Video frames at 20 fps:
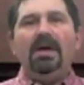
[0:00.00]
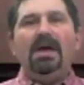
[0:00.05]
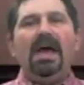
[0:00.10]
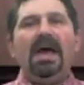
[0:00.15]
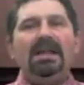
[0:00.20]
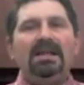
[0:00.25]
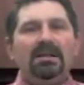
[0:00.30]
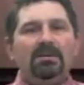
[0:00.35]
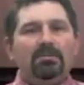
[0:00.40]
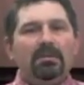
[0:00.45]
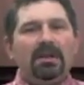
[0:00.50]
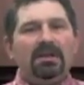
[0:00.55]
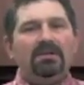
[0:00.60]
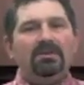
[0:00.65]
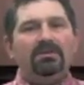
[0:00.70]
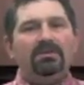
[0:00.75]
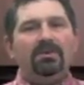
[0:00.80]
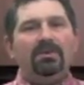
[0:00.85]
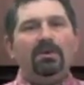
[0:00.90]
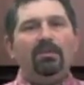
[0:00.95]
and
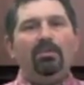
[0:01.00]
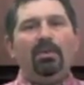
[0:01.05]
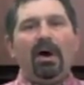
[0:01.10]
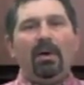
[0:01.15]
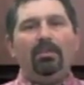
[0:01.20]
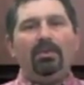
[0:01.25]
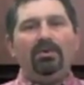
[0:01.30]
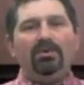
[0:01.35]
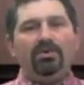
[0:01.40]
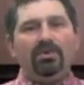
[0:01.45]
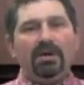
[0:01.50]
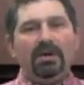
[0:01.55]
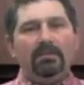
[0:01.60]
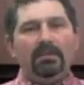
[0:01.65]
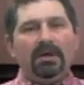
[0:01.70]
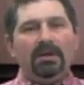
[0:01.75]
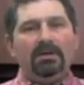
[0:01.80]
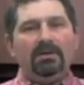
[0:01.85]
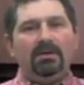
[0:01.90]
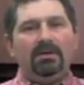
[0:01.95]
administer the proper
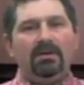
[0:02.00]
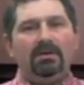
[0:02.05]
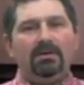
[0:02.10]
treatment.